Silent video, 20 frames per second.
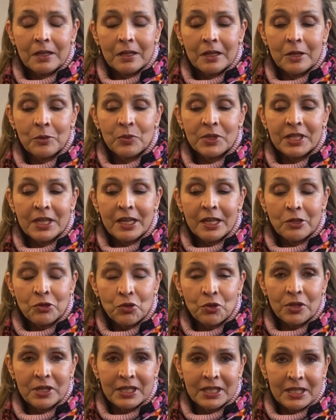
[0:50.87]
It was
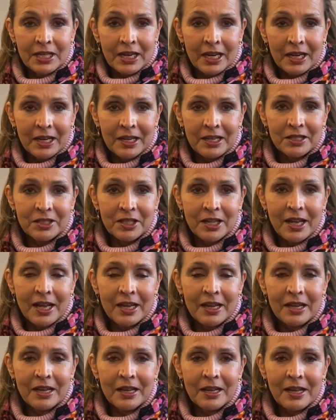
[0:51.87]
interesting because
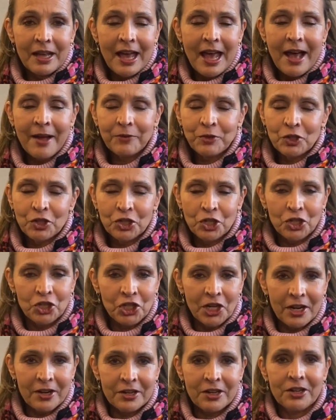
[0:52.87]
after she
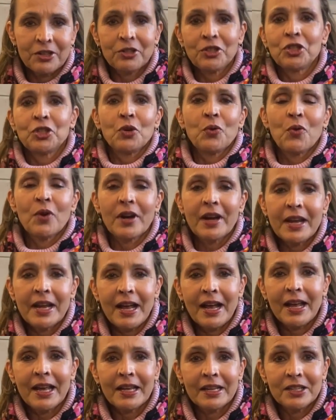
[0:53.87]
shared her story,
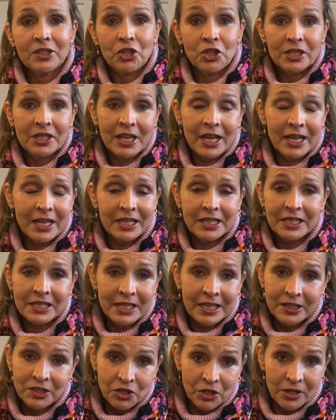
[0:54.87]
I had just kind of
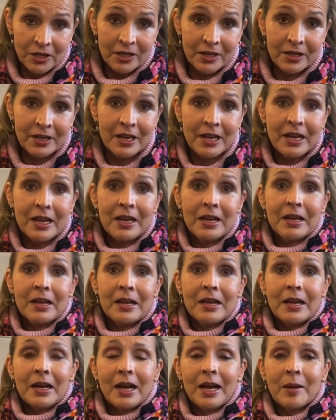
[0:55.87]
said to her,
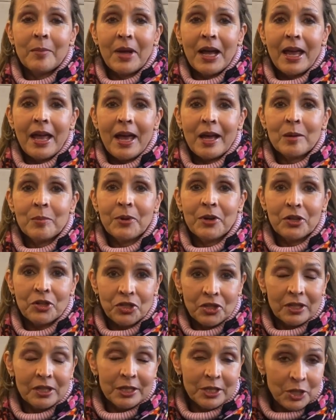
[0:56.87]
I had a
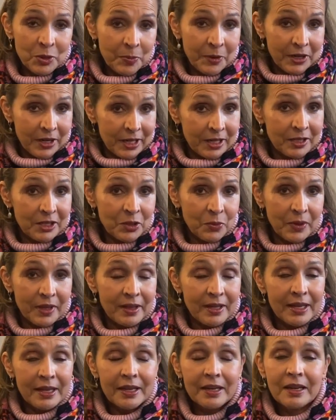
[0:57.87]
personal experience with
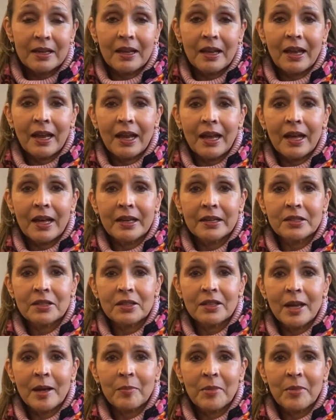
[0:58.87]
it and that